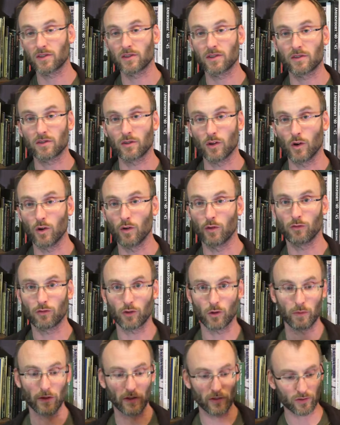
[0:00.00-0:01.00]
So
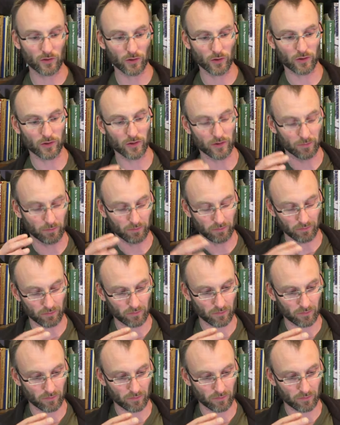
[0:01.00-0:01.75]
from a certain